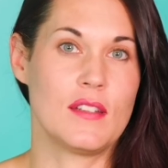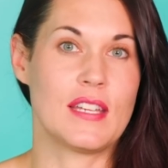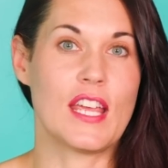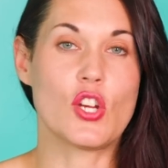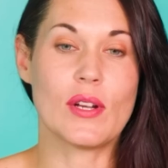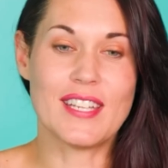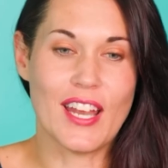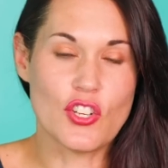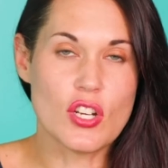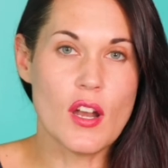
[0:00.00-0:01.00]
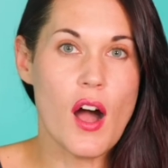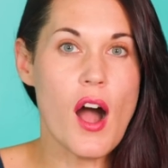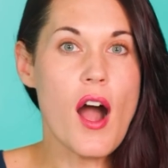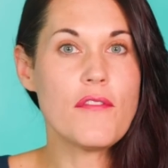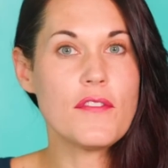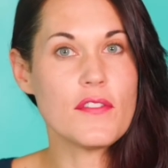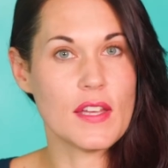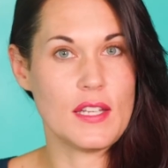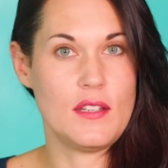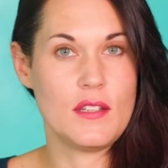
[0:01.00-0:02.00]
Take your attention off of
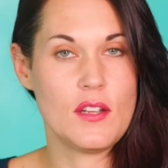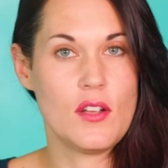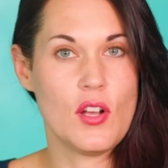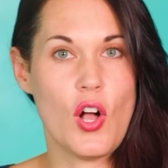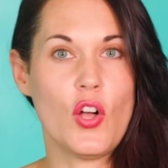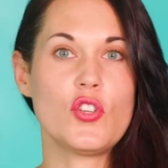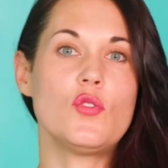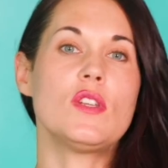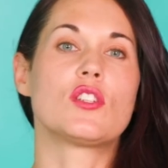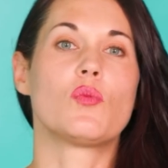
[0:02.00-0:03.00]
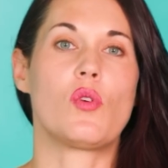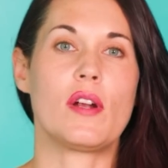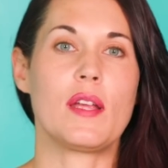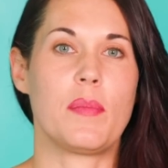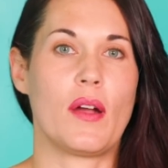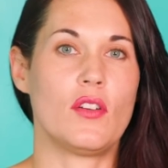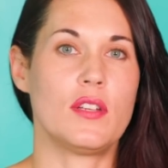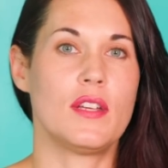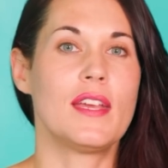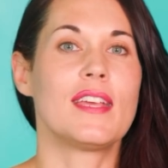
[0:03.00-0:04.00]
it. All you need to worry about
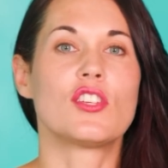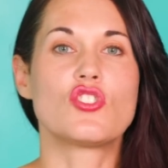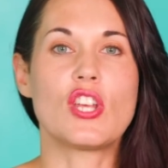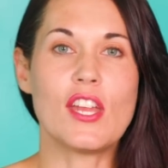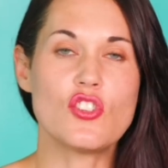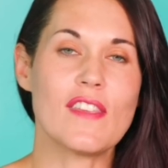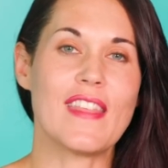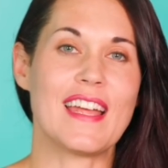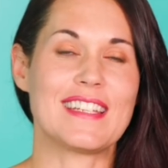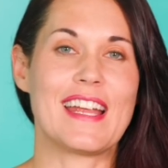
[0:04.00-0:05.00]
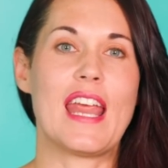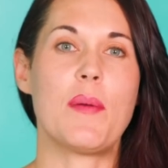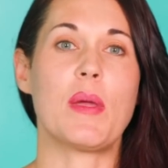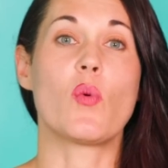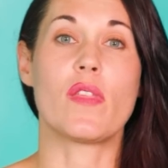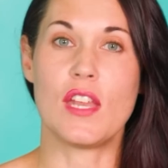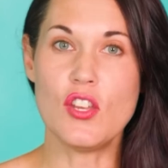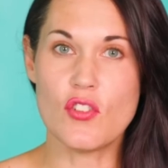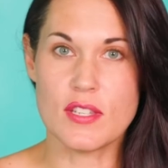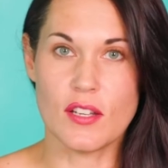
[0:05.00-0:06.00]
is changing that dynamic within
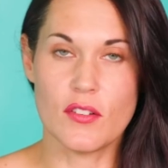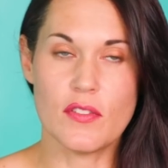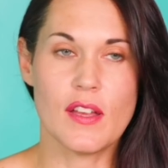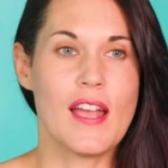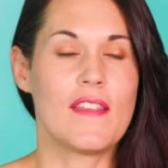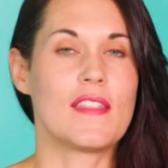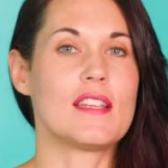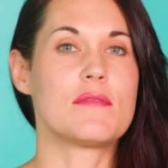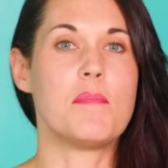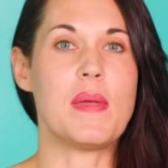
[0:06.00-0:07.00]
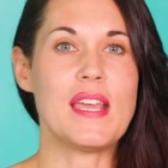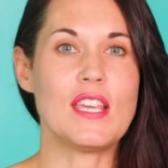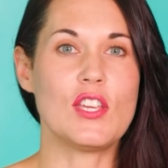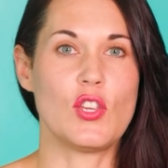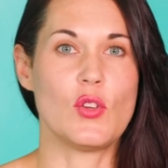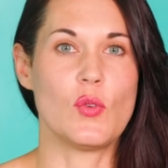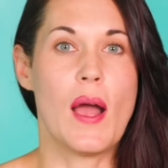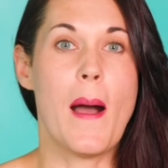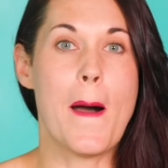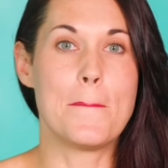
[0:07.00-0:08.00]
yourself that is making you
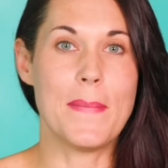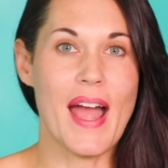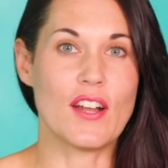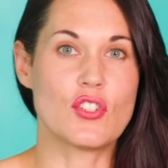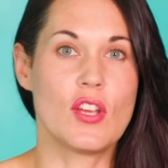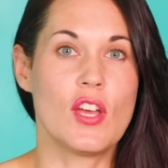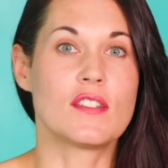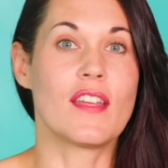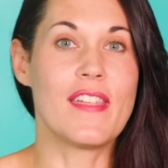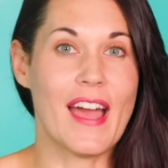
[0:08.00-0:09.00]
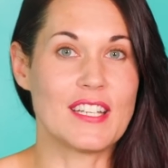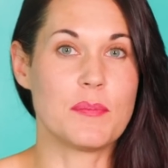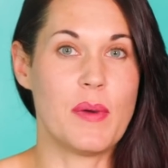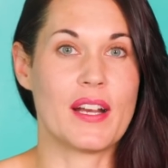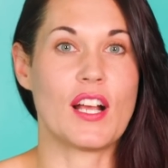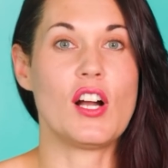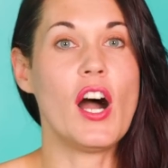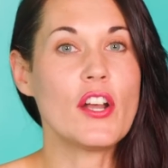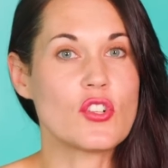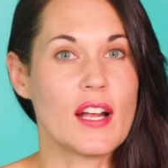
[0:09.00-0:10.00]
a match to that demonic
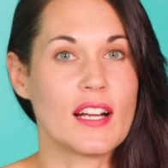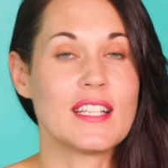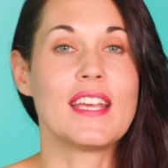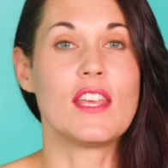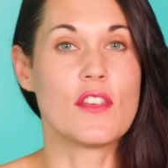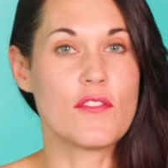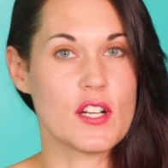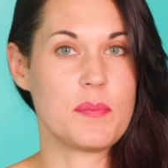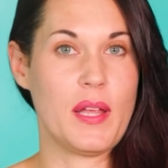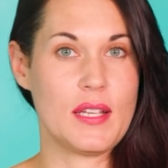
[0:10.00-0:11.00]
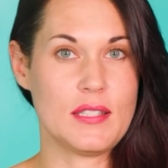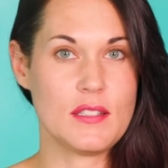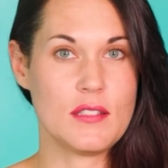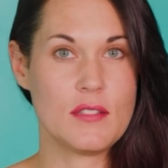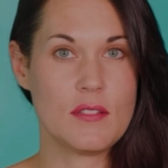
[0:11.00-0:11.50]
contract in the first place.